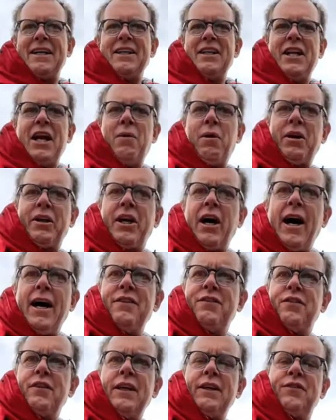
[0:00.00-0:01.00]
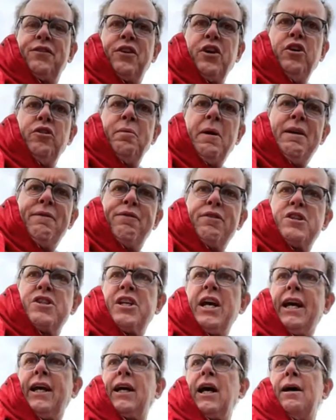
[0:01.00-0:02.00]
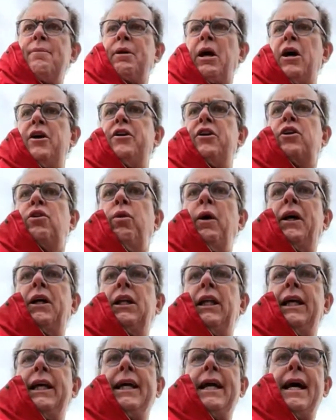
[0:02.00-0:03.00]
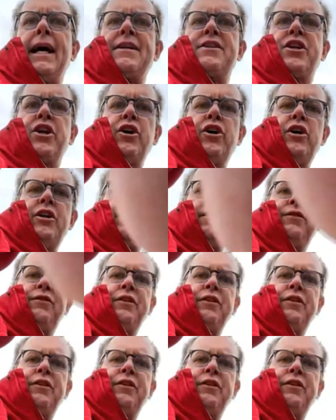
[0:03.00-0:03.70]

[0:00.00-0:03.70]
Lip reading: you know what, guys? Excuse me for a sec. I'm going to quickly turn